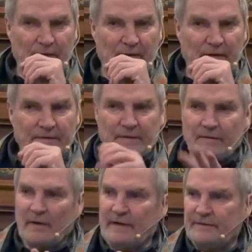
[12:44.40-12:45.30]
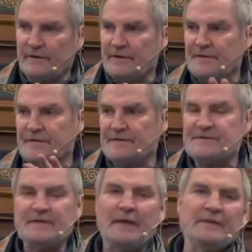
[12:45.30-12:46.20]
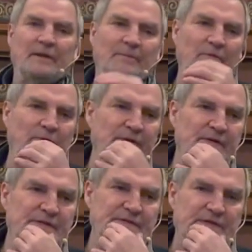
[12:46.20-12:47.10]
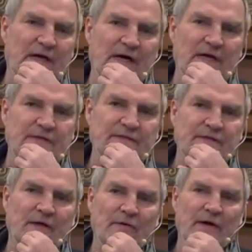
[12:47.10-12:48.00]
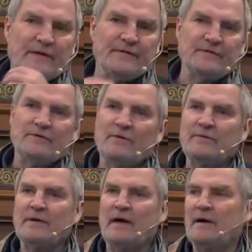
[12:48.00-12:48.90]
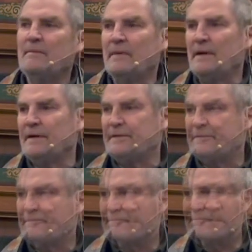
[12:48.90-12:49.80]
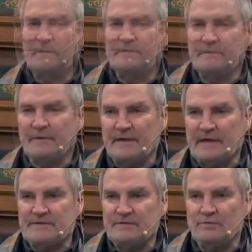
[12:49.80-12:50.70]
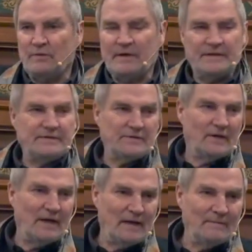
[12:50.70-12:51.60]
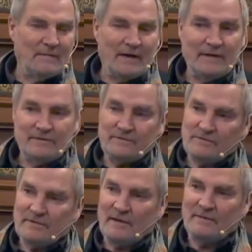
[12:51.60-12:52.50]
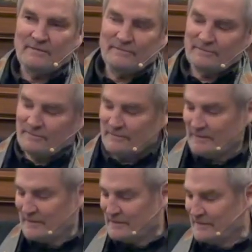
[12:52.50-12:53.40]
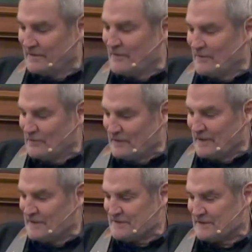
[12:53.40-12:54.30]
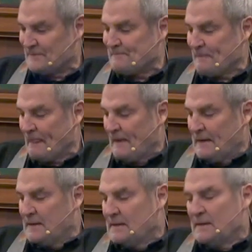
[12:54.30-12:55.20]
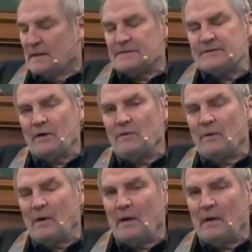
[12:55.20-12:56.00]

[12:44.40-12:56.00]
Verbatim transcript: and the great earth, the sun, the moon, and the stars are not other than your own heart-mind. Somebody asks you, what is your heart-mind? You know, a good answer. So,